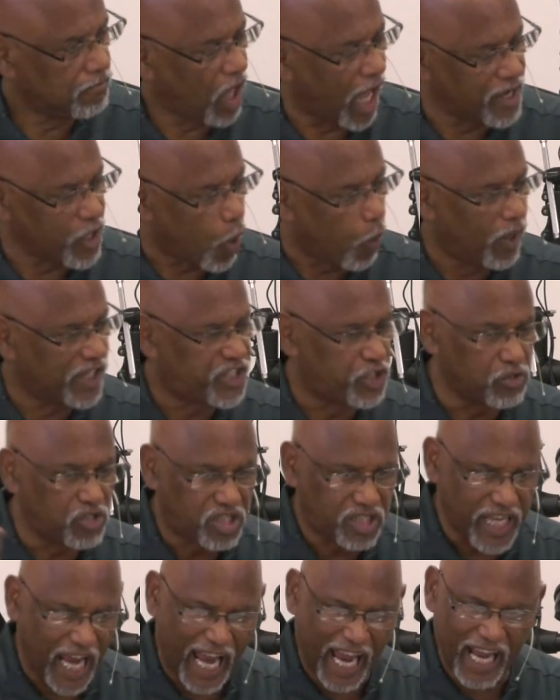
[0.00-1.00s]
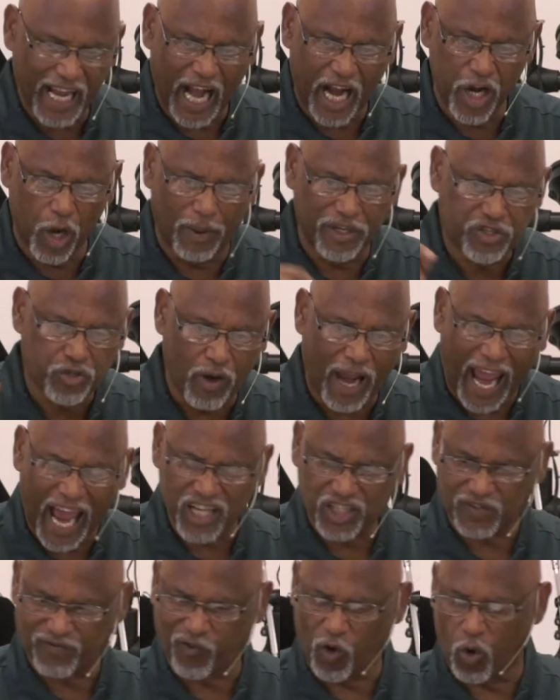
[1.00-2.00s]
I know what you said. I know what you
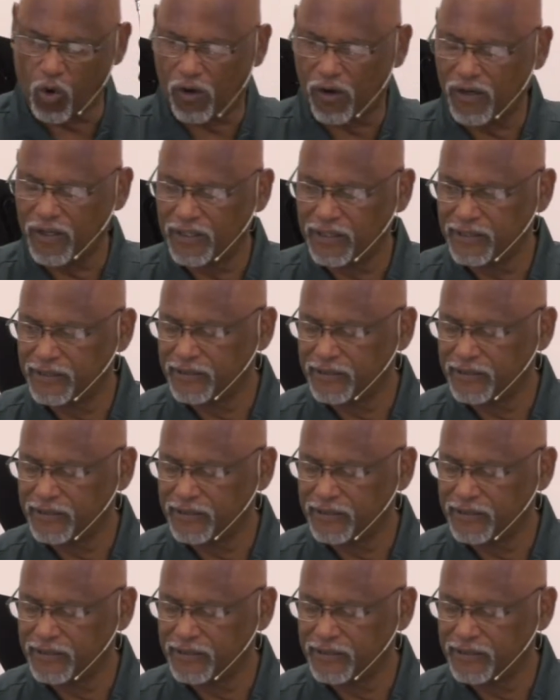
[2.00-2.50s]
asked for.